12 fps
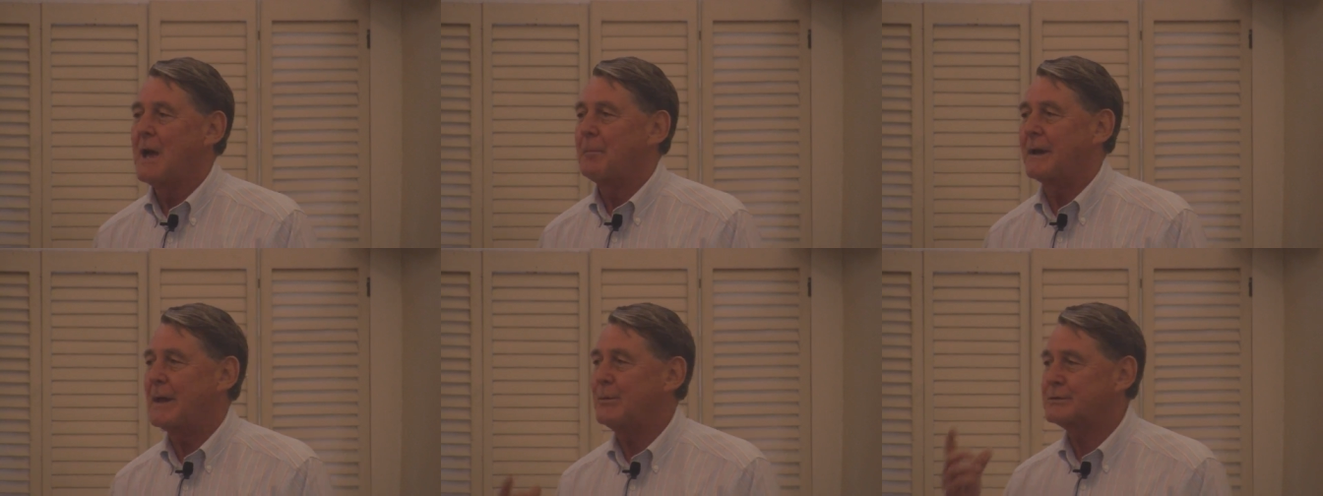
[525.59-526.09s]

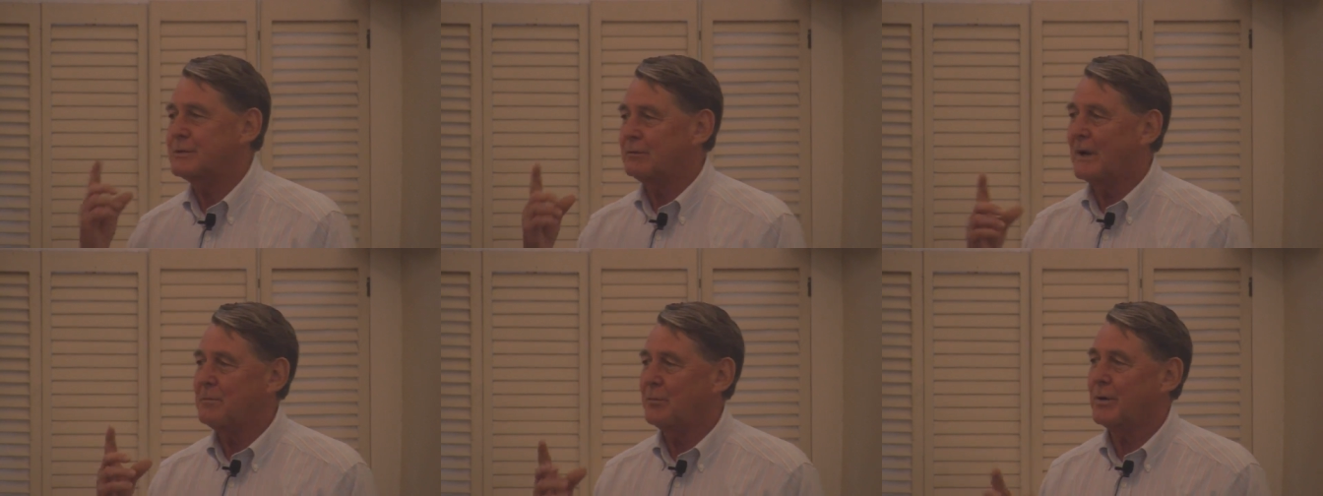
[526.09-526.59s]
But he was the
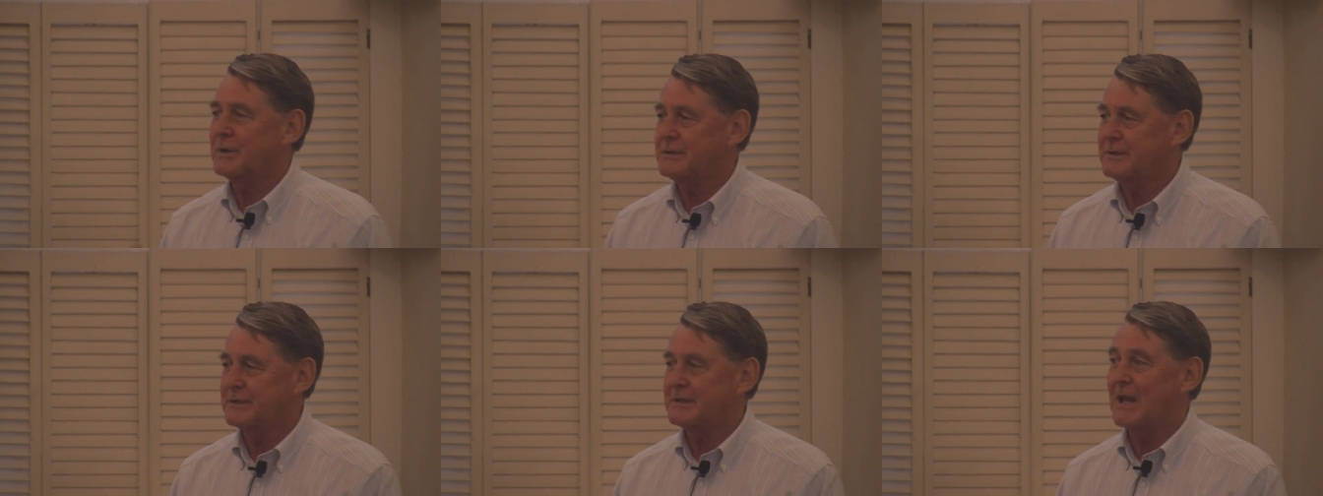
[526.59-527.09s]
right
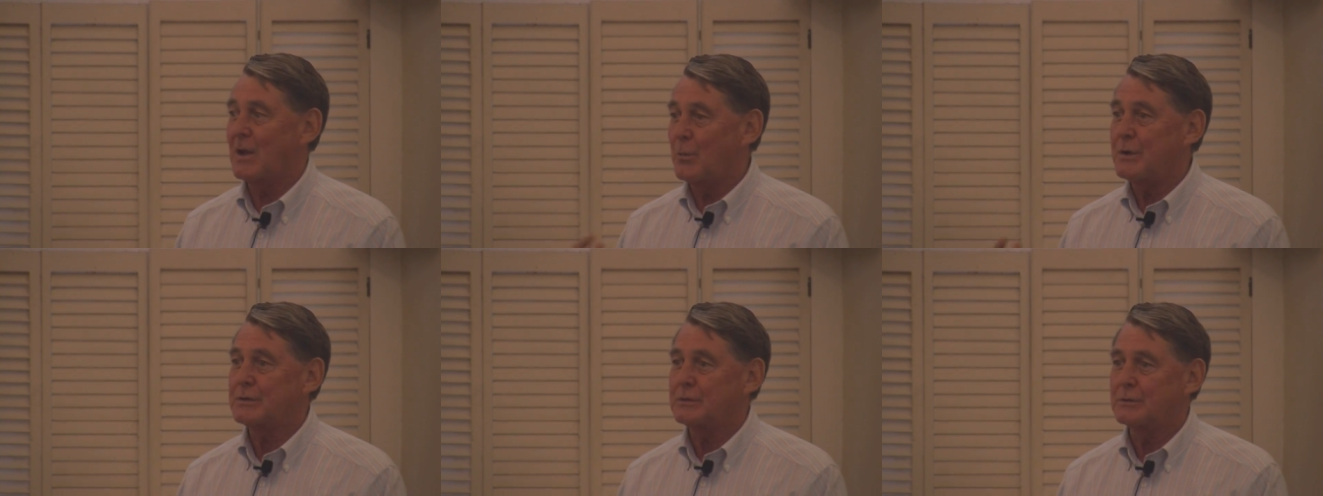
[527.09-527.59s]
person to say
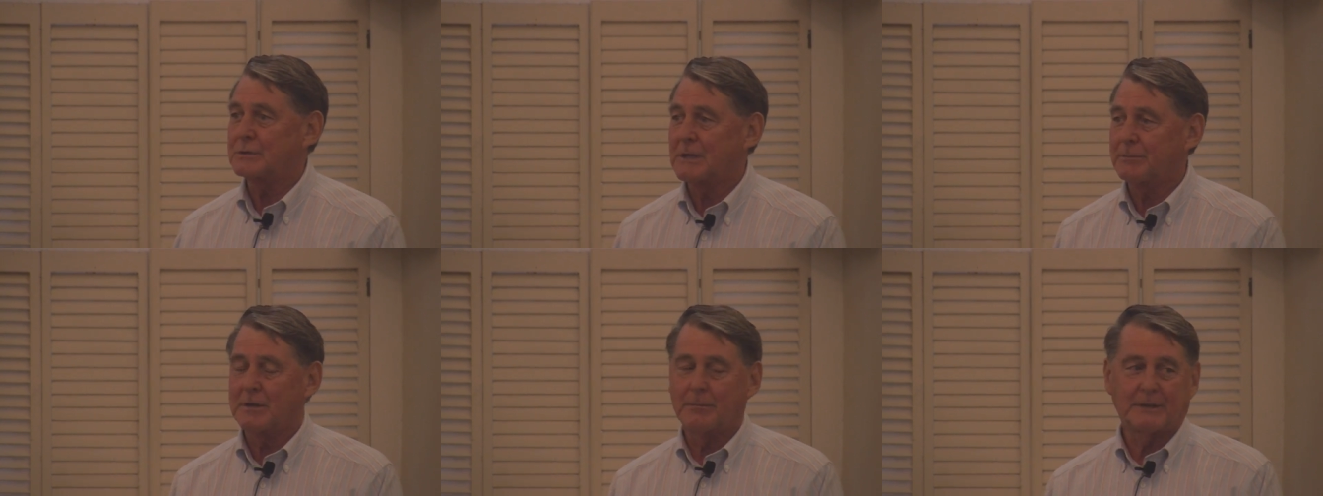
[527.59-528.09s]
we should do
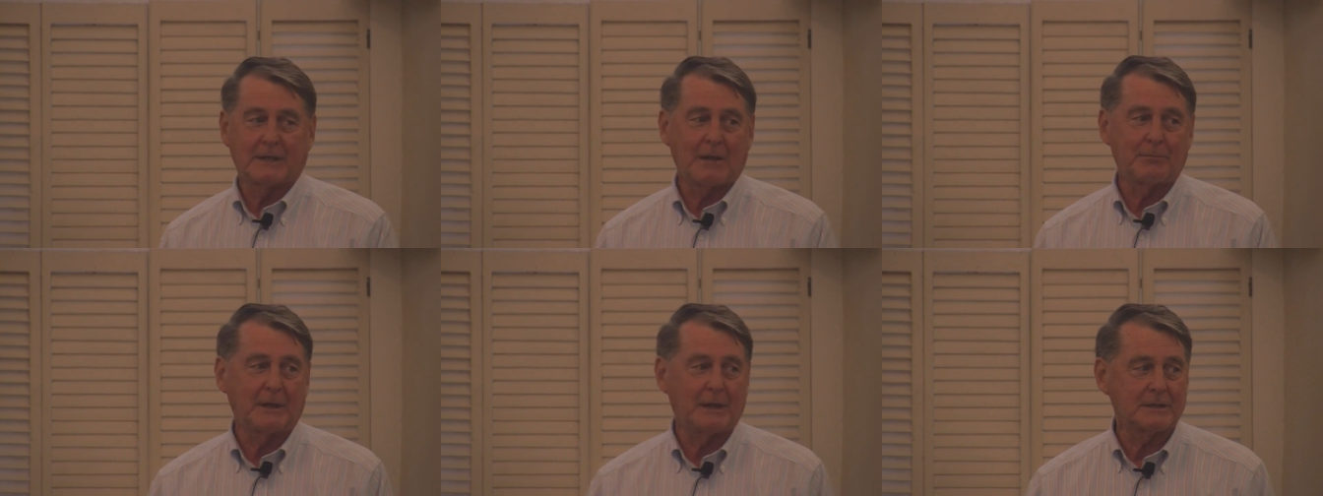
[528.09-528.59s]
something about
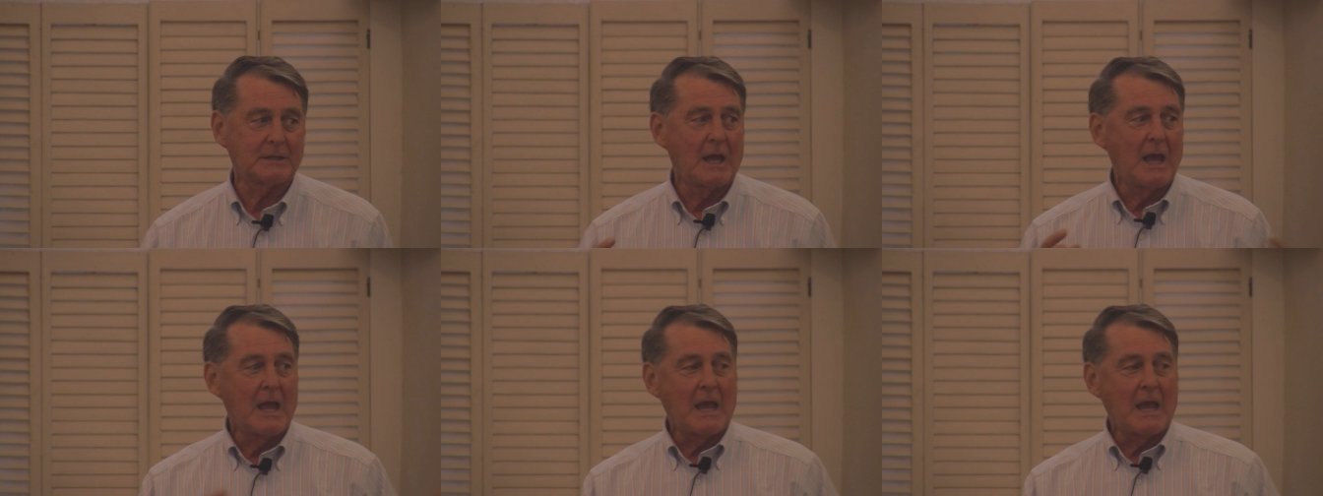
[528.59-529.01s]
that because